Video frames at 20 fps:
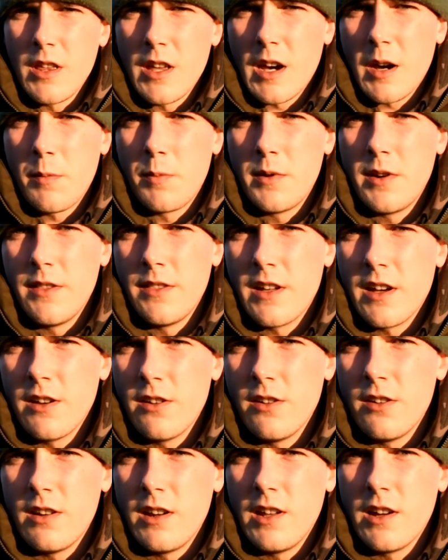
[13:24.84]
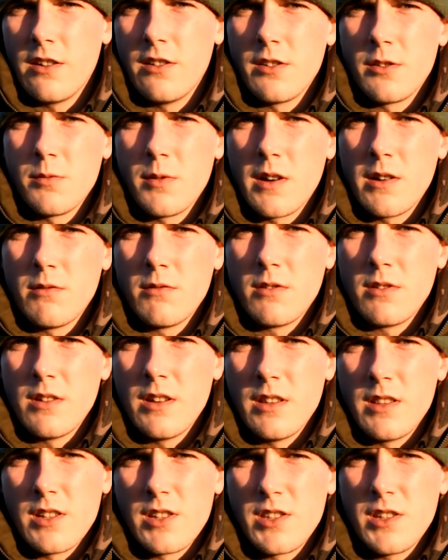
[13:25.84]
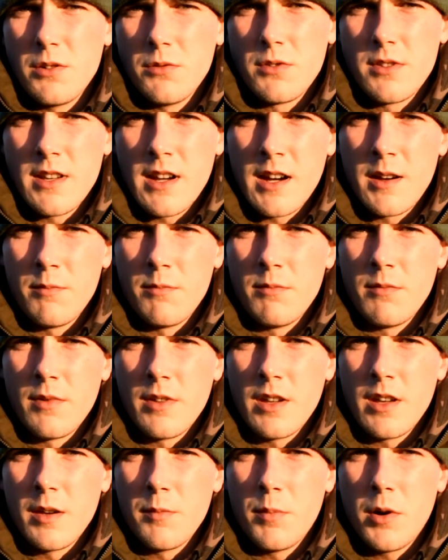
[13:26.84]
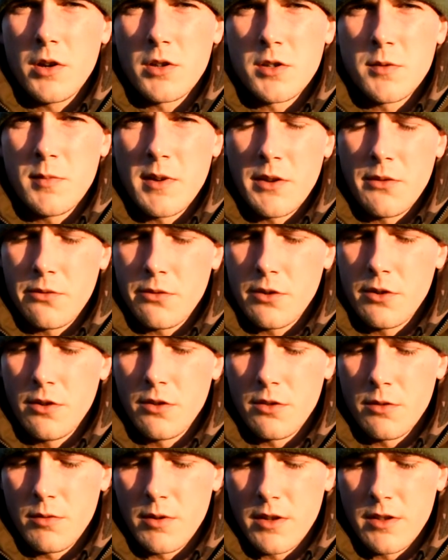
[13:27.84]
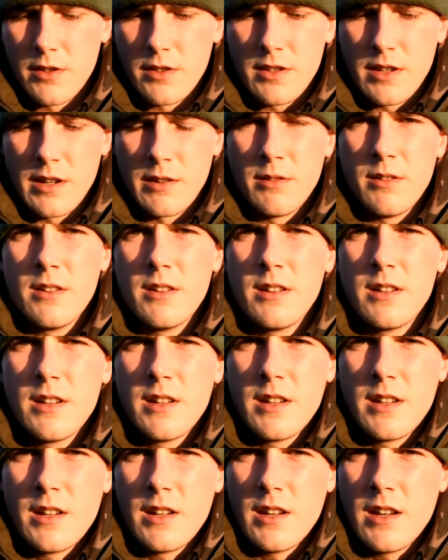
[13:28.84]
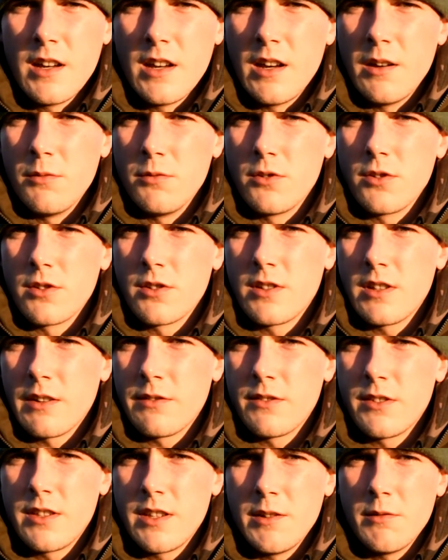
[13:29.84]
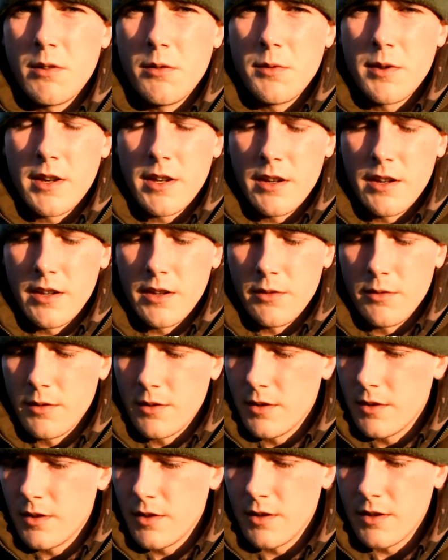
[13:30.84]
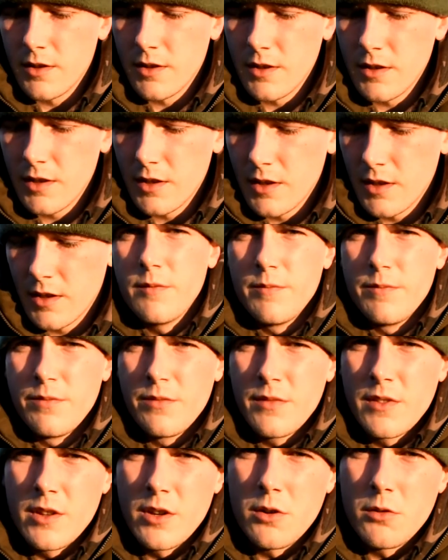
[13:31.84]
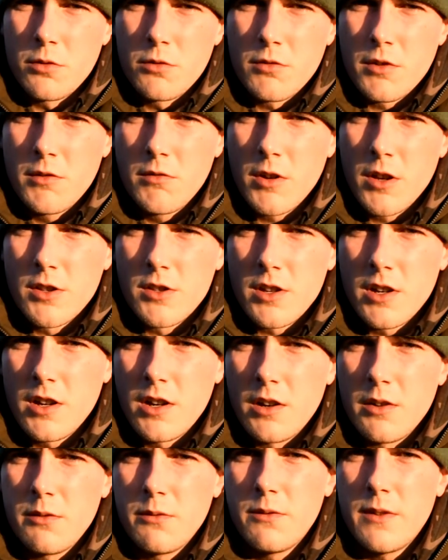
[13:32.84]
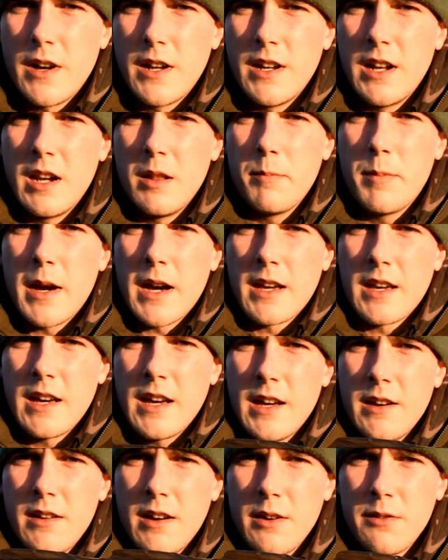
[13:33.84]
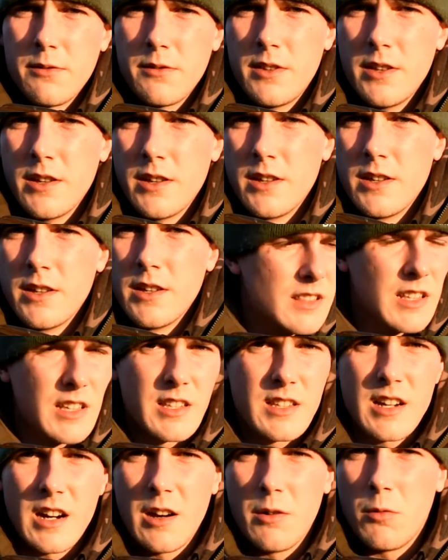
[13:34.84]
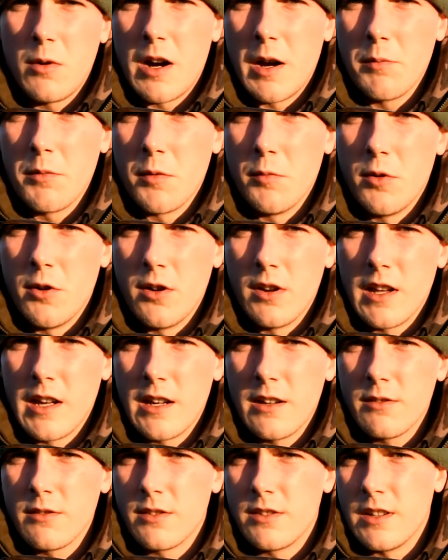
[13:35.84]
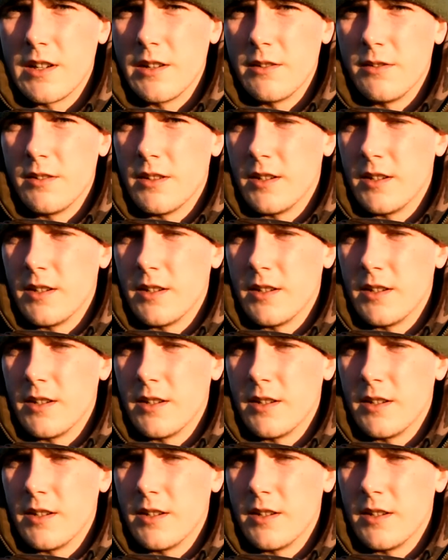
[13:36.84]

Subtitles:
it happening that early on as well, there's still time possibly for another one, so we'll just have to see what we can do. All three rods are finally back out after this guy wiped them all out, so